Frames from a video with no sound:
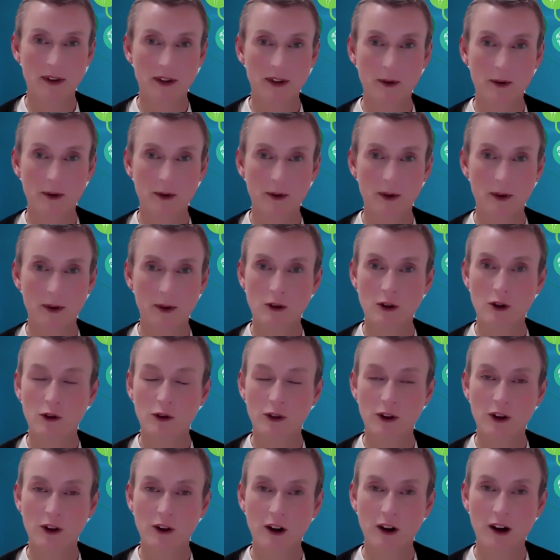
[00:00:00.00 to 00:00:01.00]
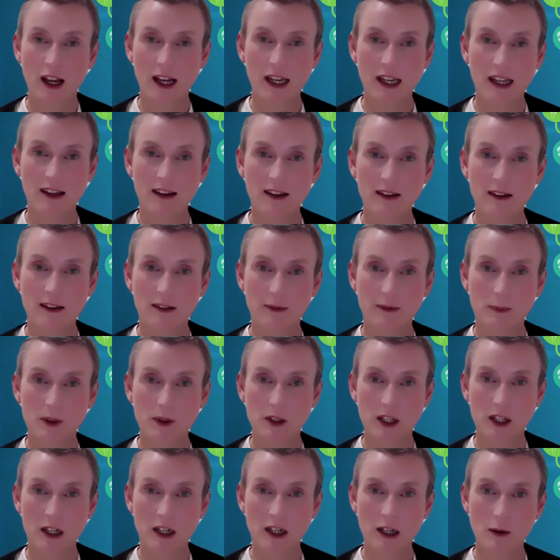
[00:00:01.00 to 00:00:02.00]
So I don't know if there are any
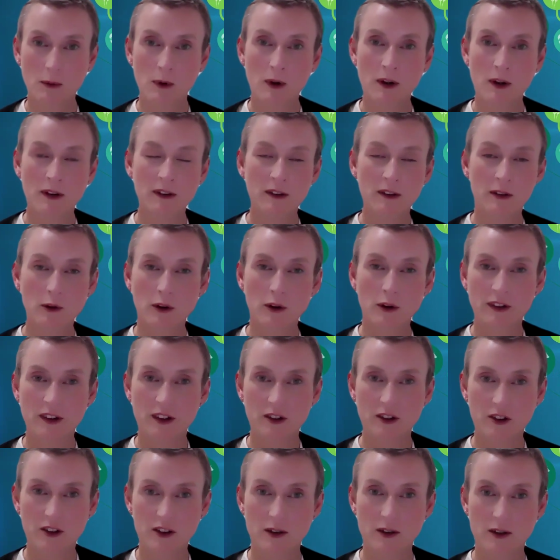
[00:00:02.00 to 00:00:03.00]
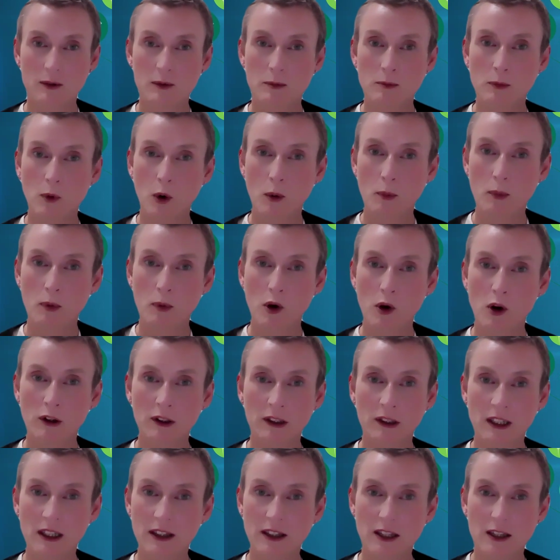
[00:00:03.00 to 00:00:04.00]
particular ones, or is it just more
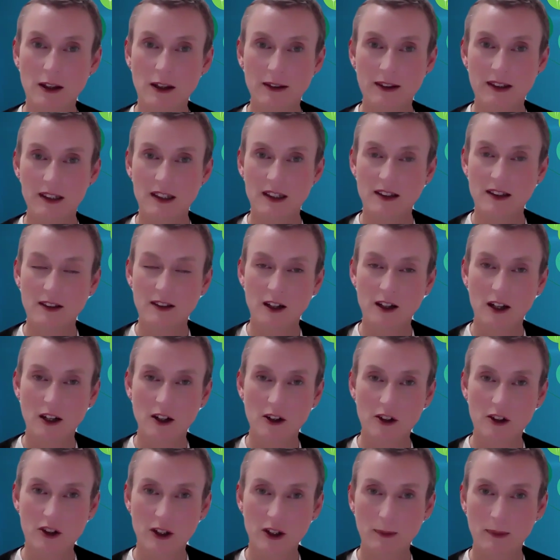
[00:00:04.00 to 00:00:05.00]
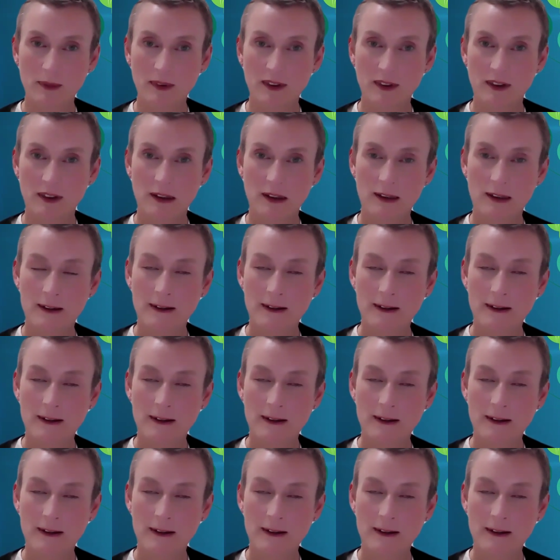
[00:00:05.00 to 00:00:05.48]
broadly the UCD scholarships?